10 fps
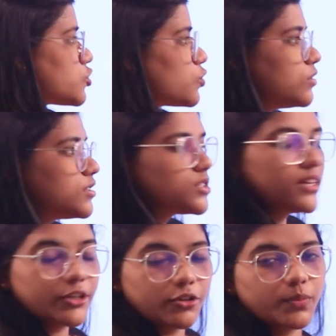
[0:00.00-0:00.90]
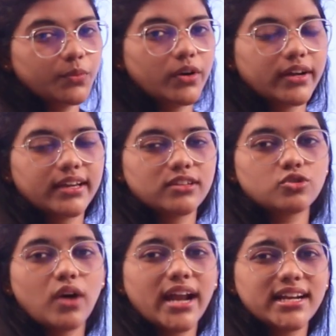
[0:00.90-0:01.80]
tools that you'd be working.
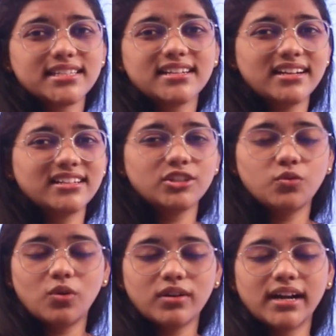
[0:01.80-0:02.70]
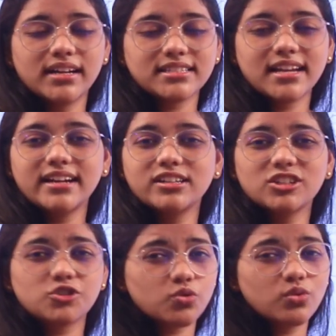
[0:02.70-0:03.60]
So unless and until you won't understand
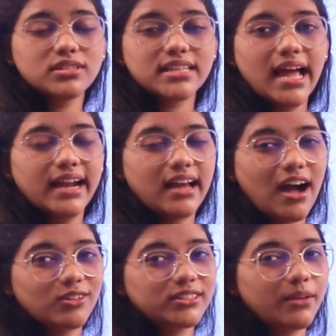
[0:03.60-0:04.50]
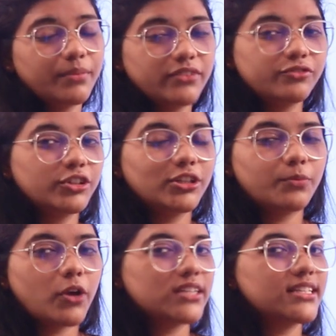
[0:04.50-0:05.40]
the tools and how they are being further
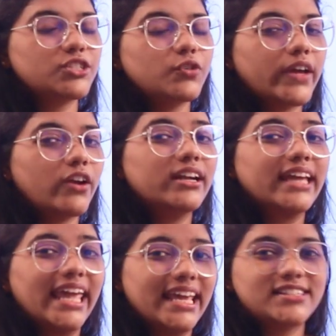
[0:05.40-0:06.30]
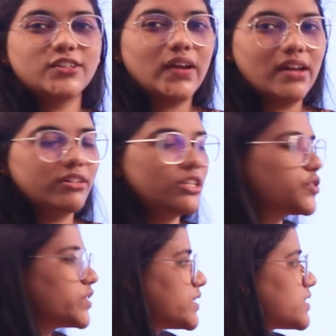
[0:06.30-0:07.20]
processed, you cannot ace your level
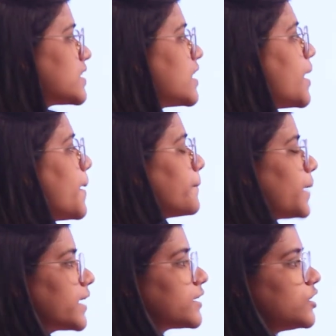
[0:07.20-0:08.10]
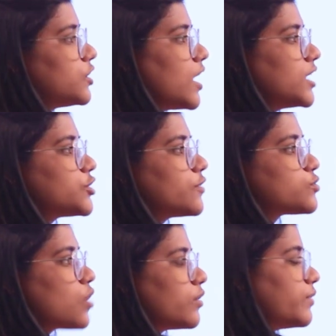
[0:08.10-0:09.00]
into this. Practical knowledge of
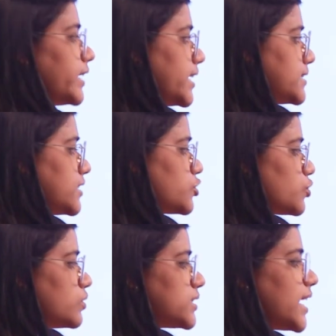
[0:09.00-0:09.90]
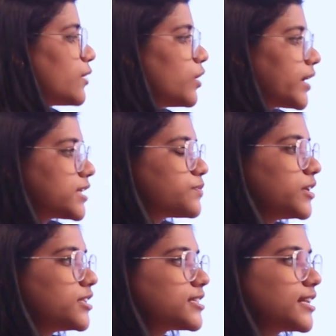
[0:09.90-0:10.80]
software testing tools and work
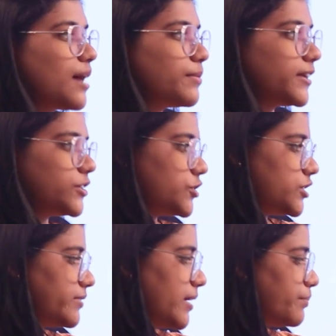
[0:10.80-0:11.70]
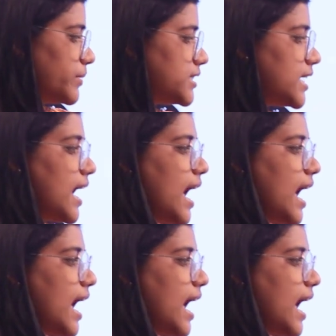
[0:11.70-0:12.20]
experience and application development